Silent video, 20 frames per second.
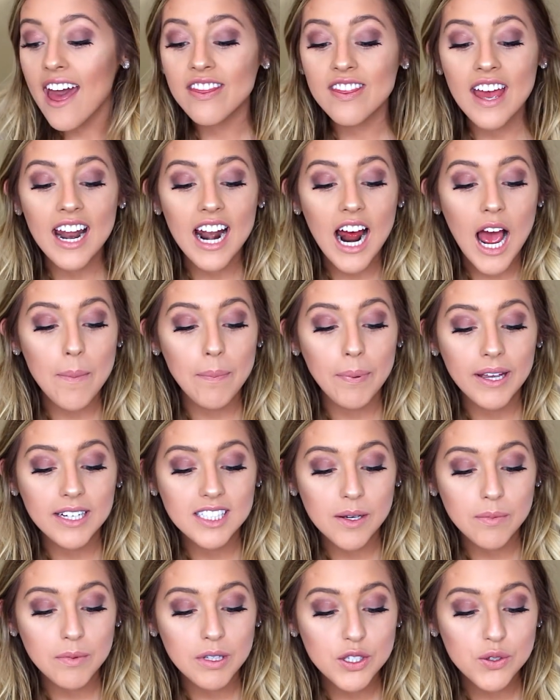And then I
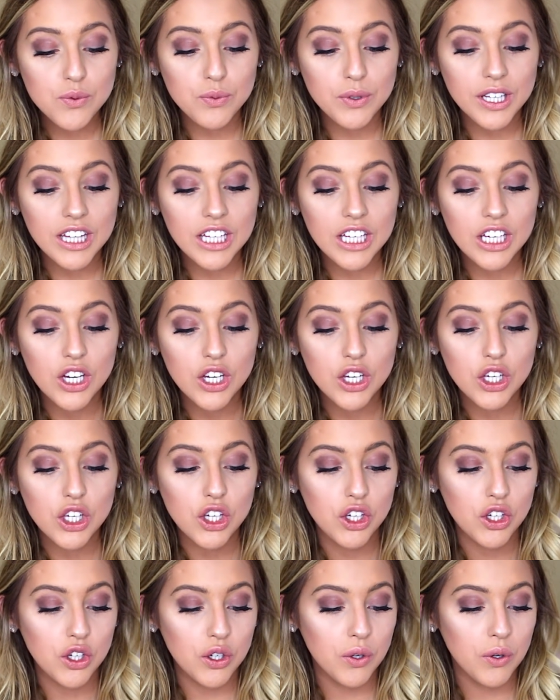picked up these really
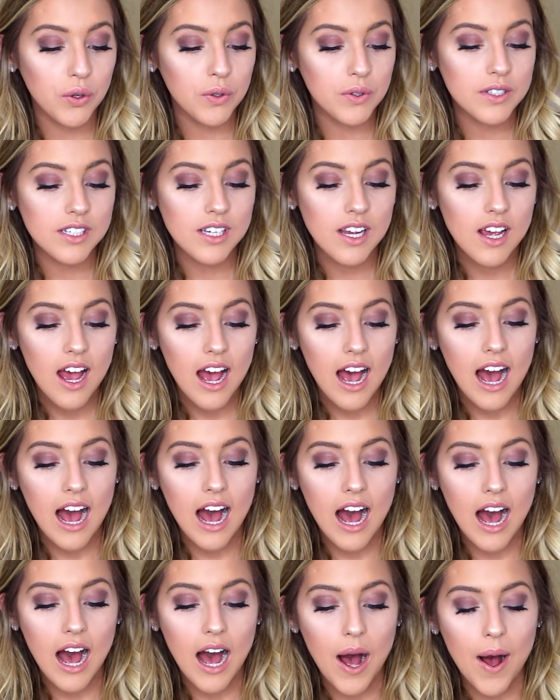cute,
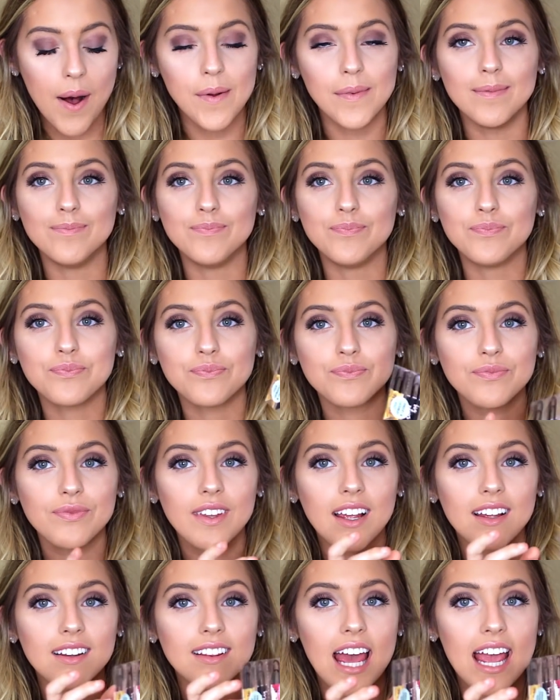um,
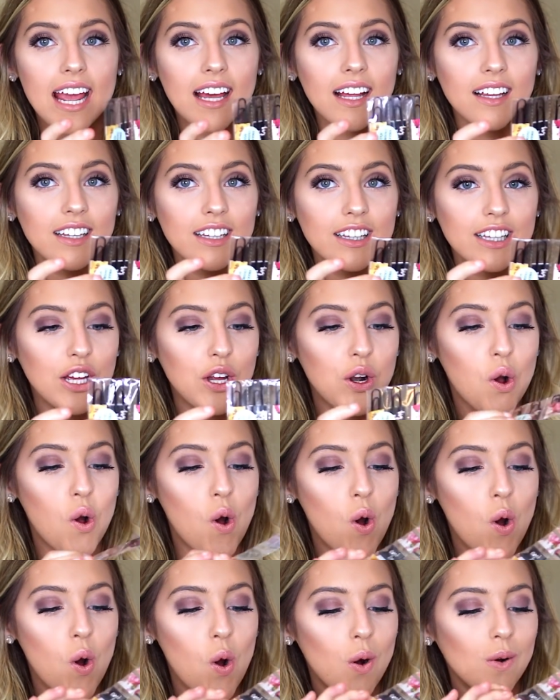like
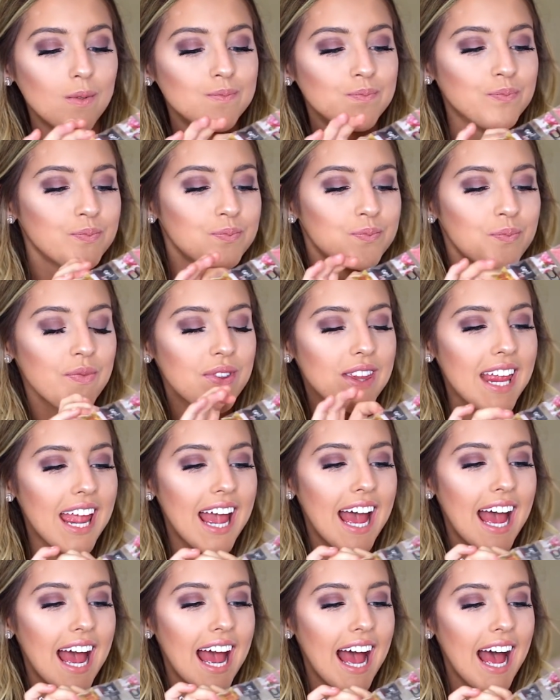little,
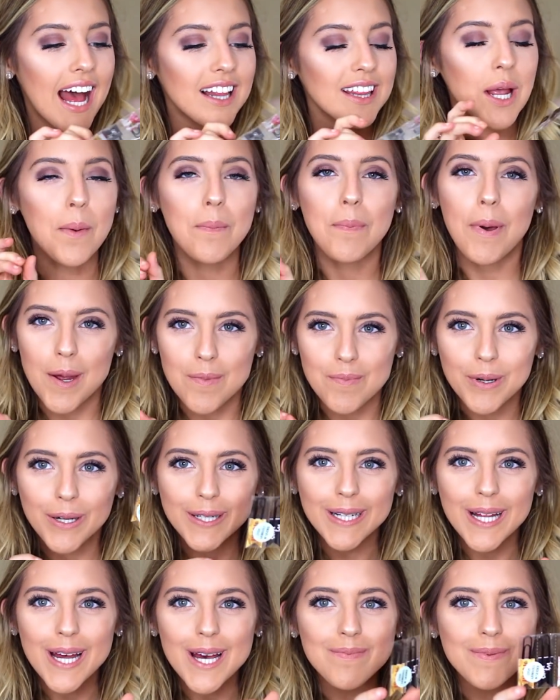like paper
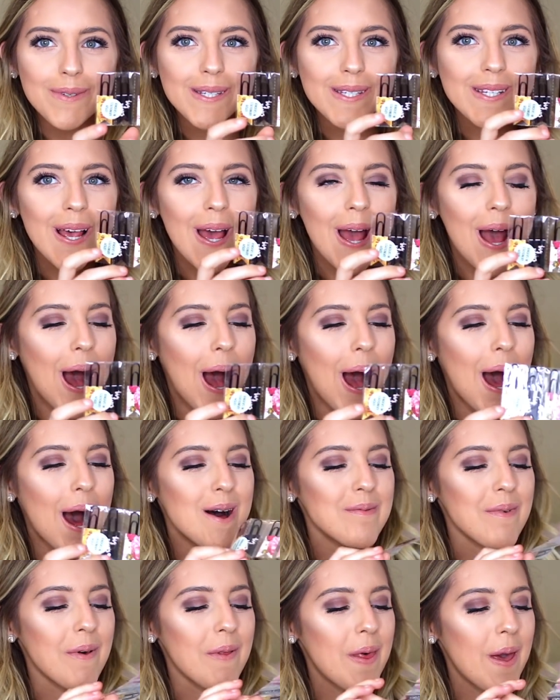clips.
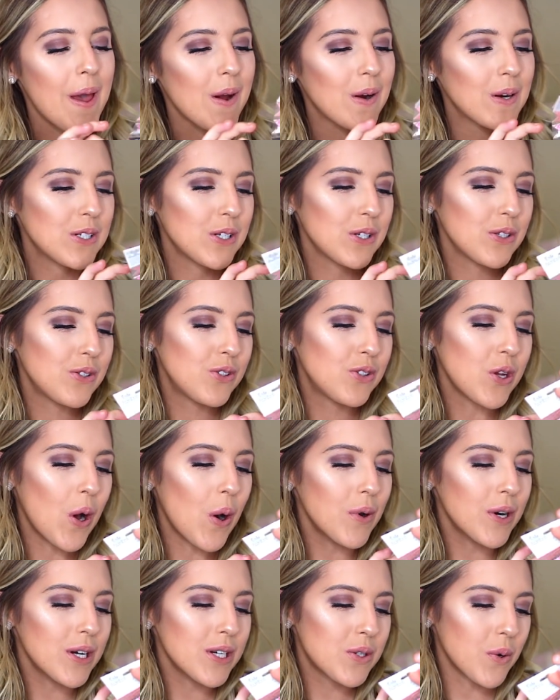Um, they are just
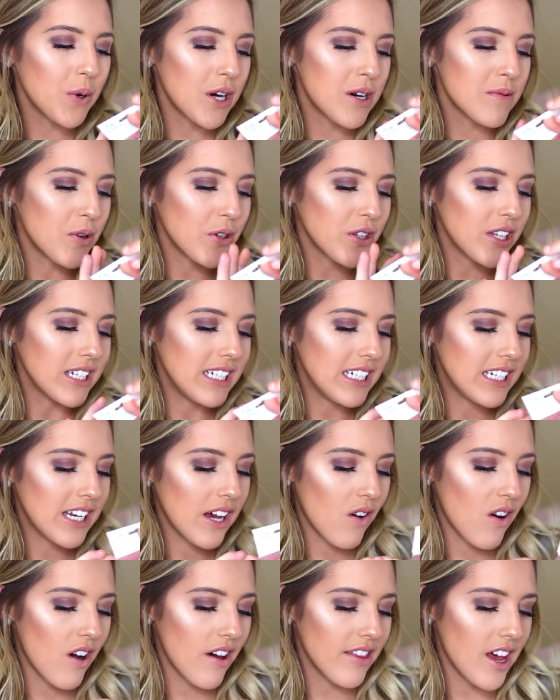so adorable. The
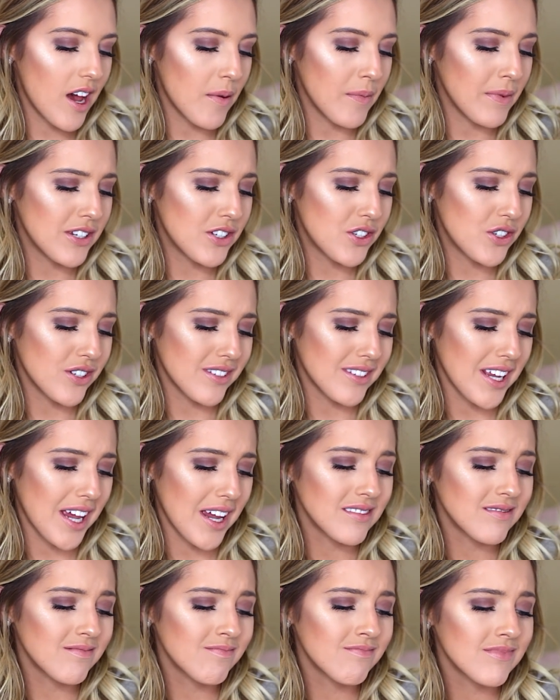detail on them is just
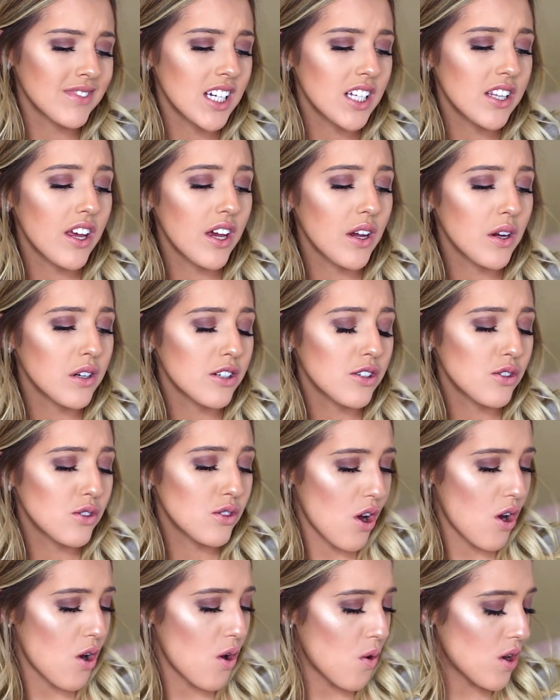like, mm, they are
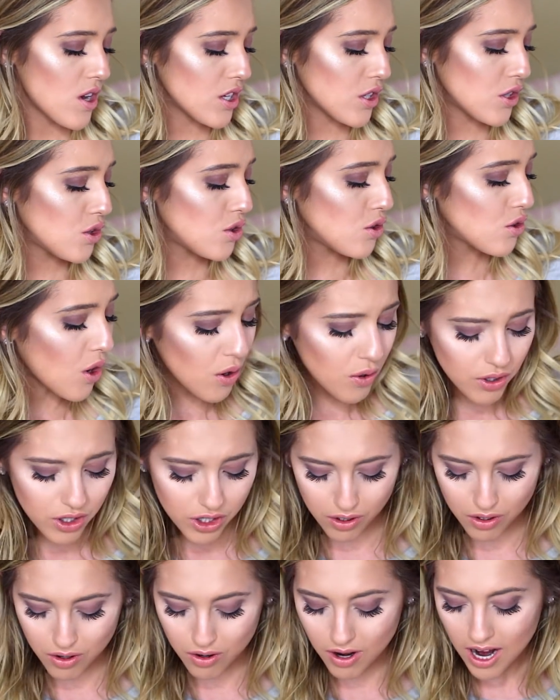so, so
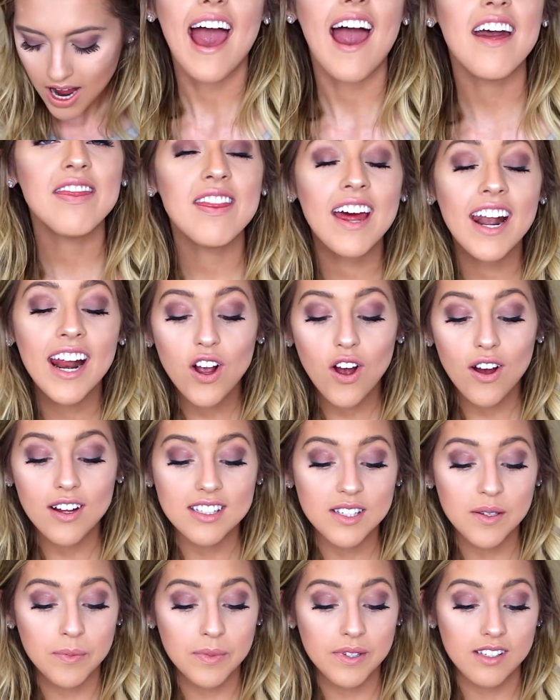cute. And then I
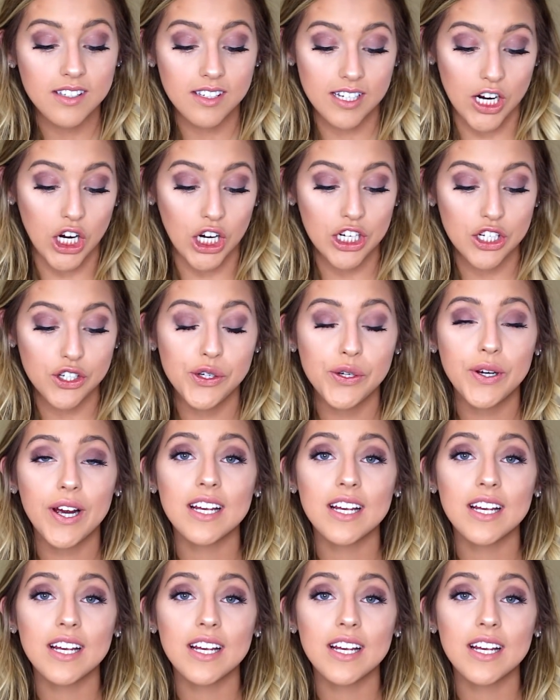got some stickers.